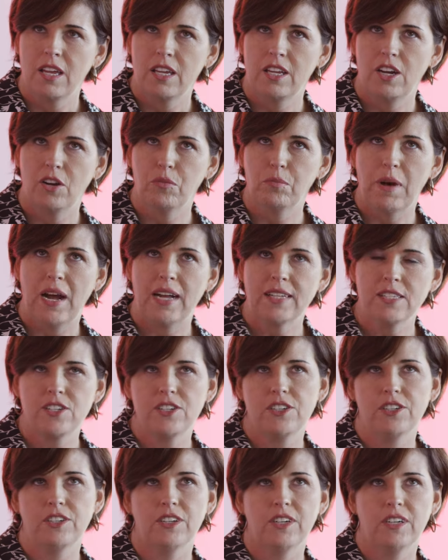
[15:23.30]
You know,
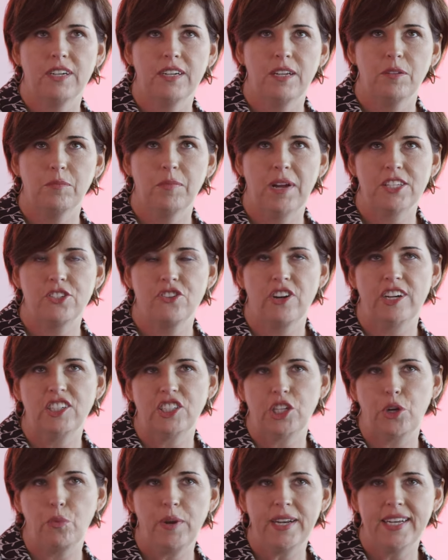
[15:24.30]
Monster, Monster
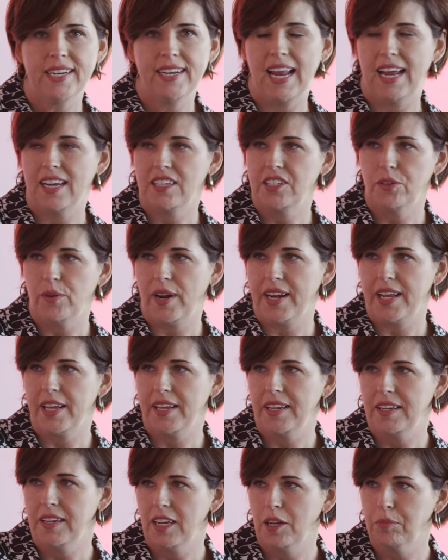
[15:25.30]
Energy, we did not do
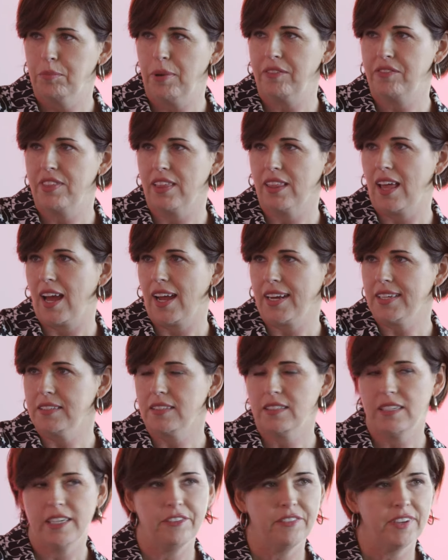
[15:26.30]
any above the line
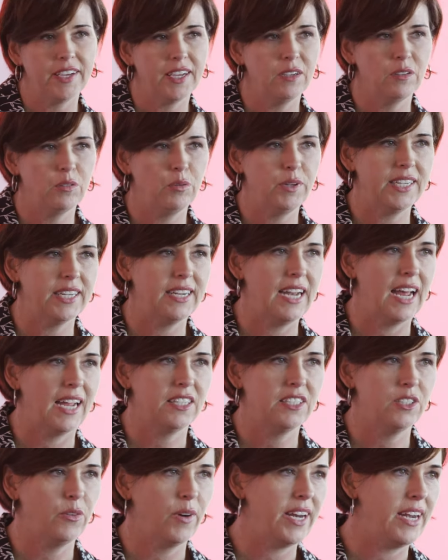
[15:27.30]
TV. We did not
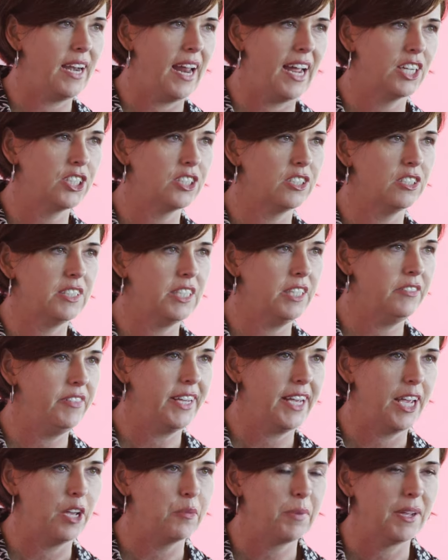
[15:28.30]
do any national TV
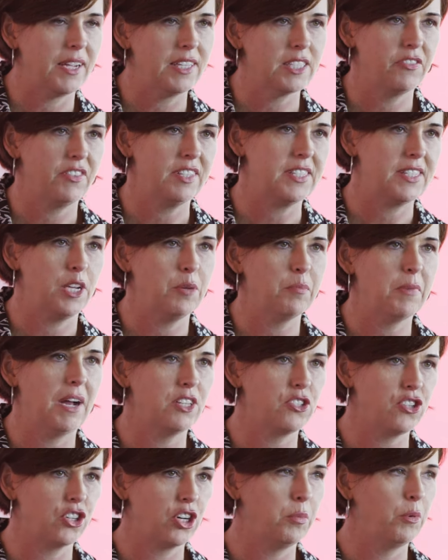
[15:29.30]
campaigns. If you see a
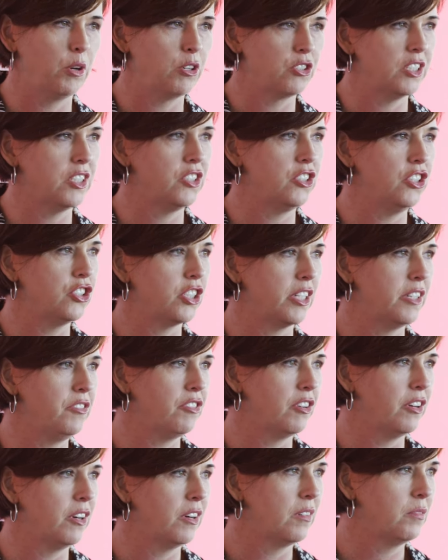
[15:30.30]
Monster commercial, it's usually
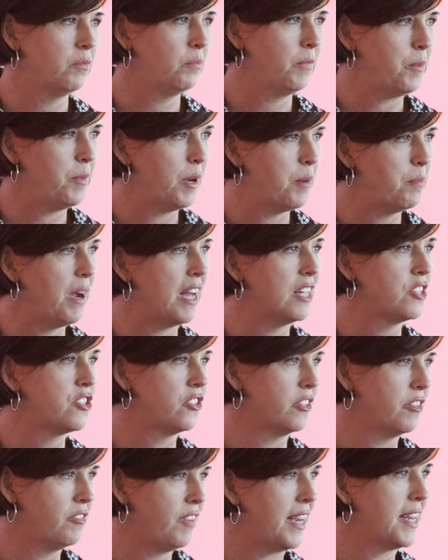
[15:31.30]
for maybe a
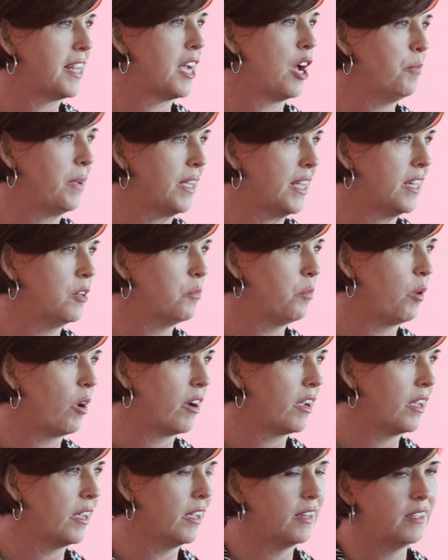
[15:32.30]
Monster event coming into
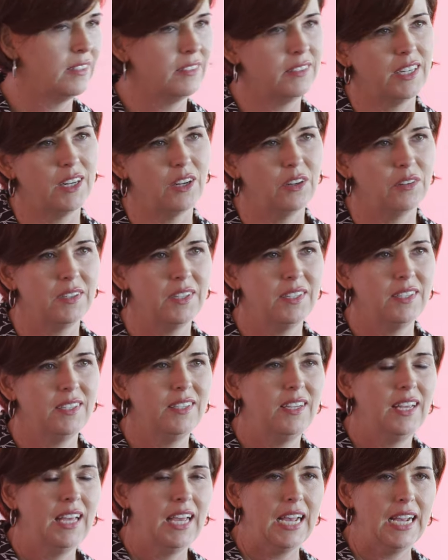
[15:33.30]
market, you know,
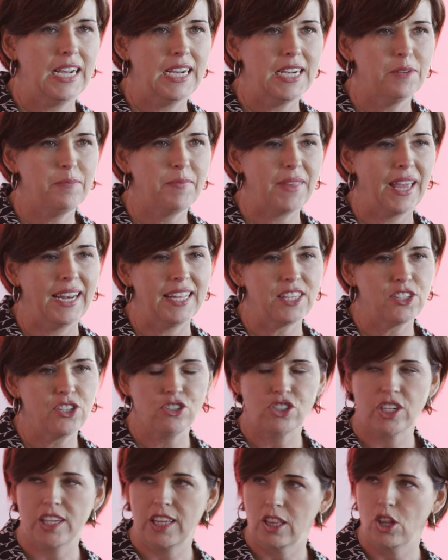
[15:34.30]
um, and it's
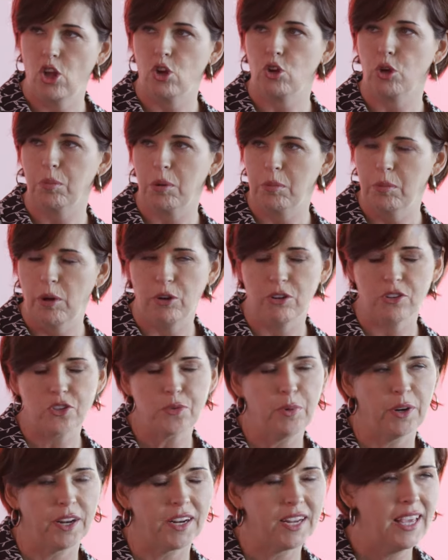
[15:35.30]
usually the local promoters
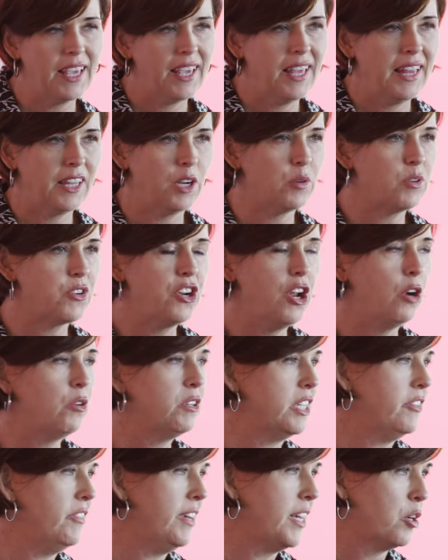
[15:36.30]
putting, there were no
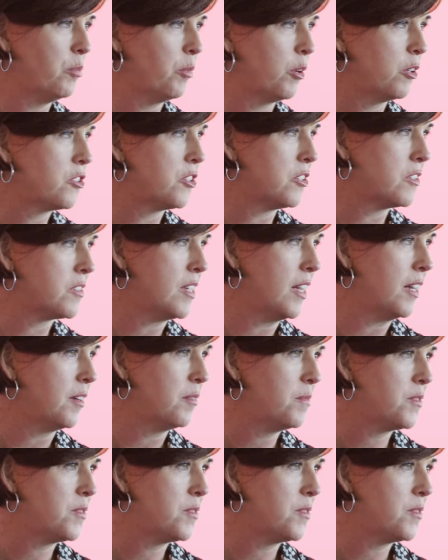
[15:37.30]
TV commercials there.